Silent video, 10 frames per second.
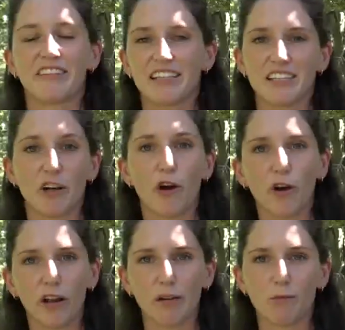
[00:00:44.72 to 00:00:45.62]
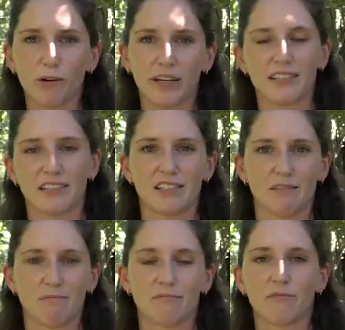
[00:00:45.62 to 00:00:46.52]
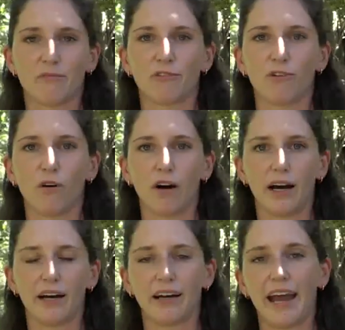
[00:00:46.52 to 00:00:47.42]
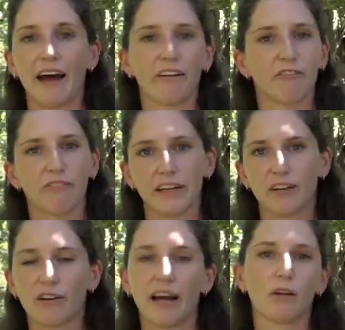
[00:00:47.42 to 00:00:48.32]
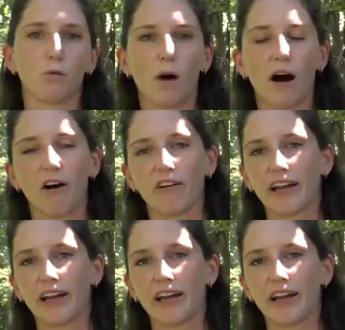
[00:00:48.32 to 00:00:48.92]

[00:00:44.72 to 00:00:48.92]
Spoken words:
that's an early warning system for out in the field, out in the wild,